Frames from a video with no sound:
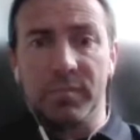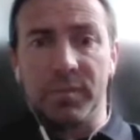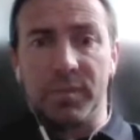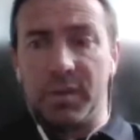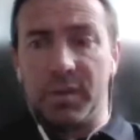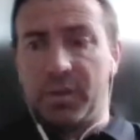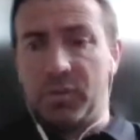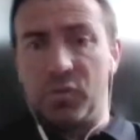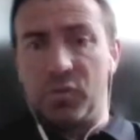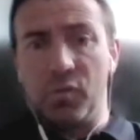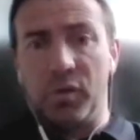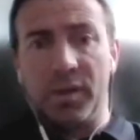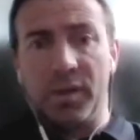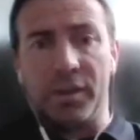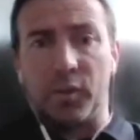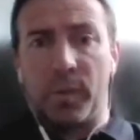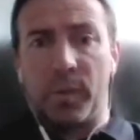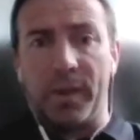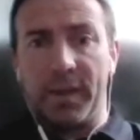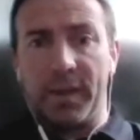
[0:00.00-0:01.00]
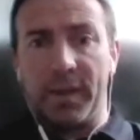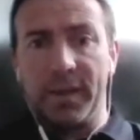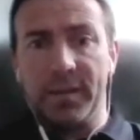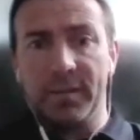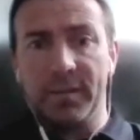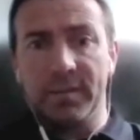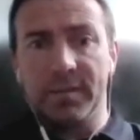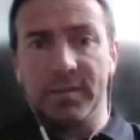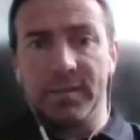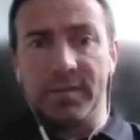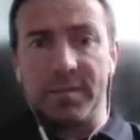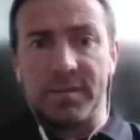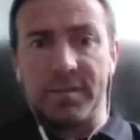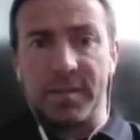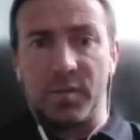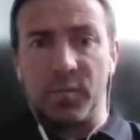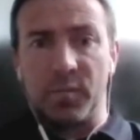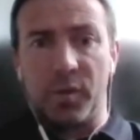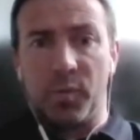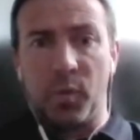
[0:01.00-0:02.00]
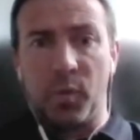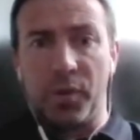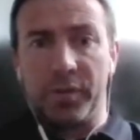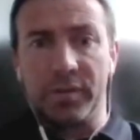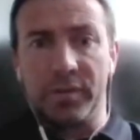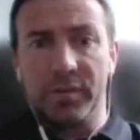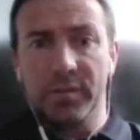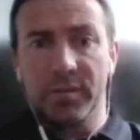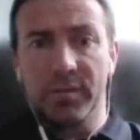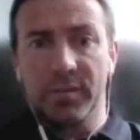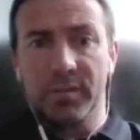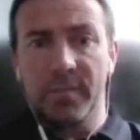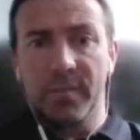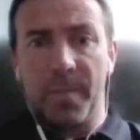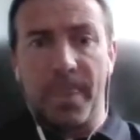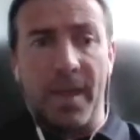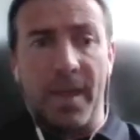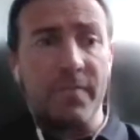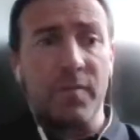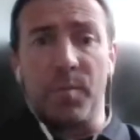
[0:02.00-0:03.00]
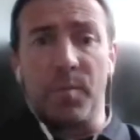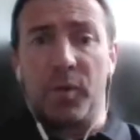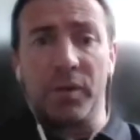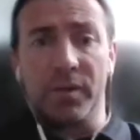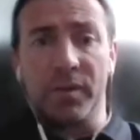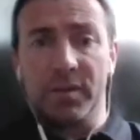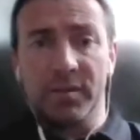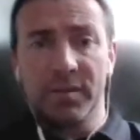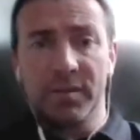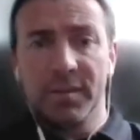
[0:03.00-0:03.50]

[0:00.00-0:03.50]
and Google it quickly to see what they want. Everybody.